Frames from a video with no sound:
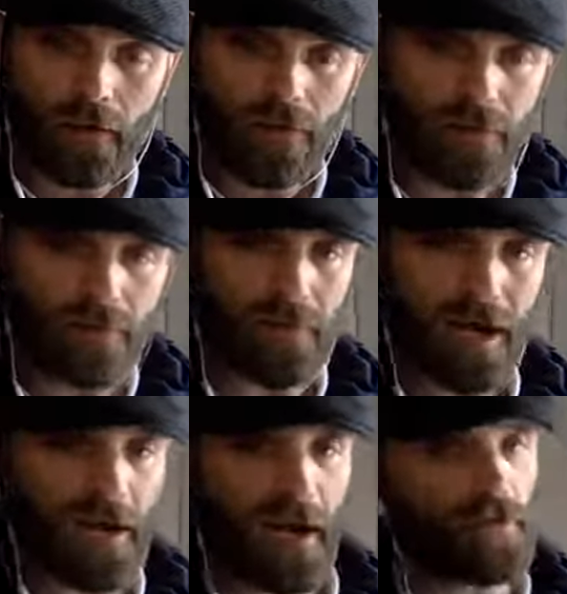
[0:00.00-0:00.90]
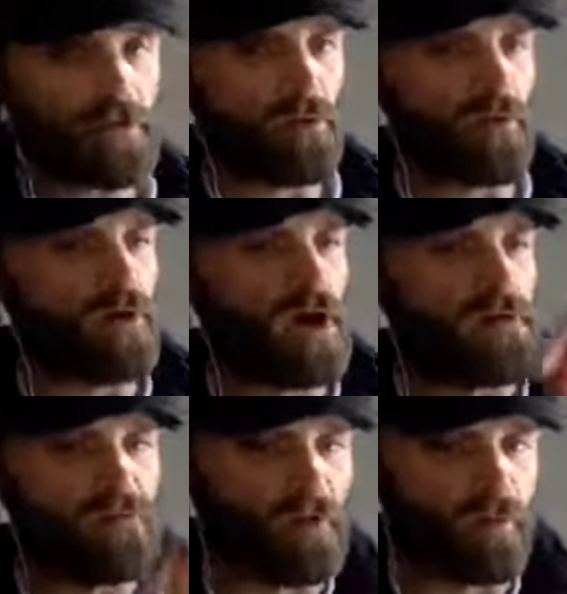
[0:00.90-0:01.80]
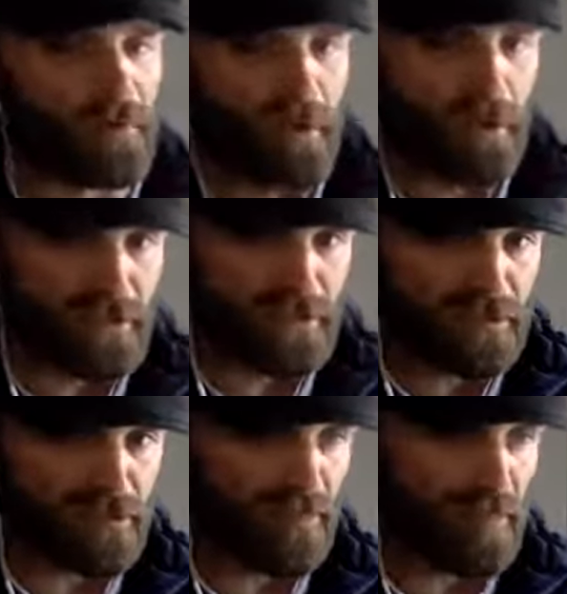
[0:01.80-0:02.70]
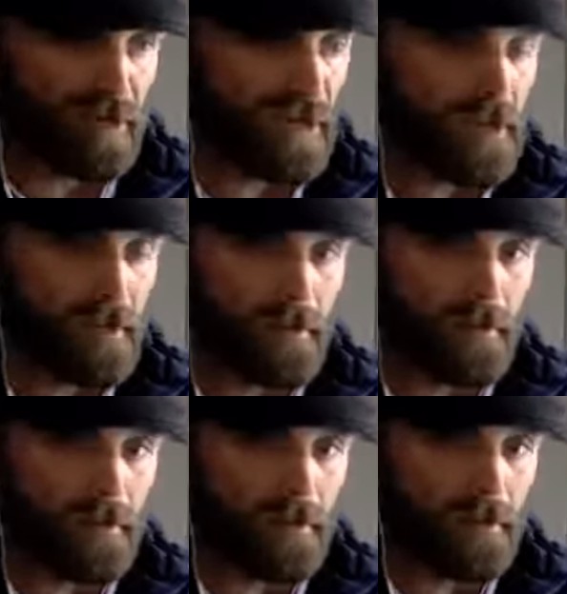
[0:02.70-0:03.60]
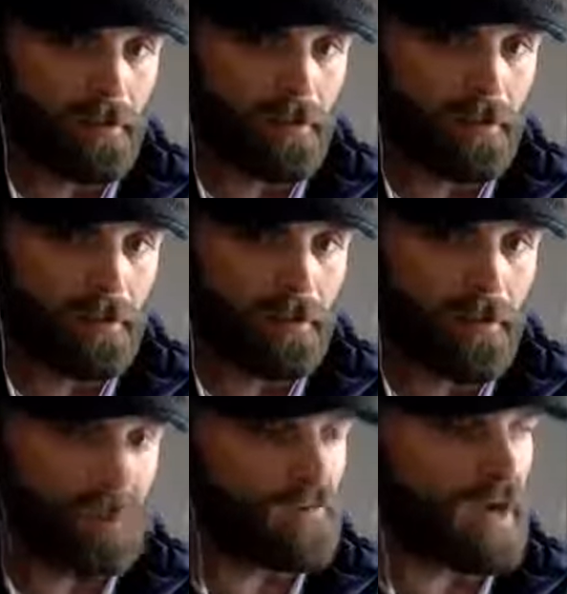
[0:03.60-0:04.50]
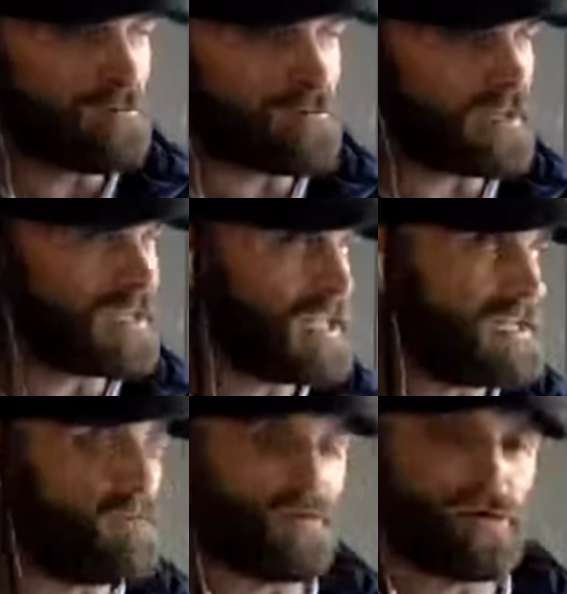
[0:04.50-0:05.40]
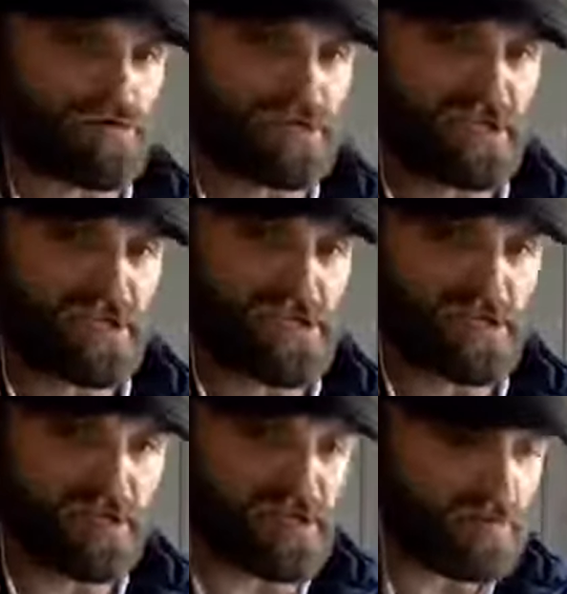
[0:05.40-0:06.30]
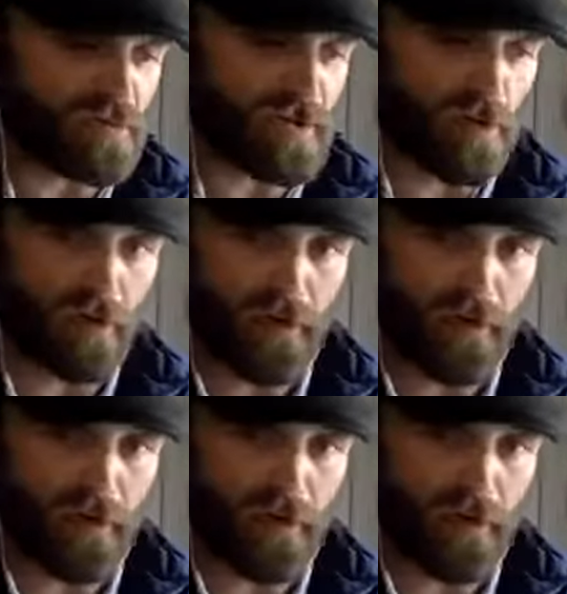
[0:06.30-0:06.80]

So it doesn't matter how you arrive at criminalizing somebody if you have to leave your jurisdiction to do so.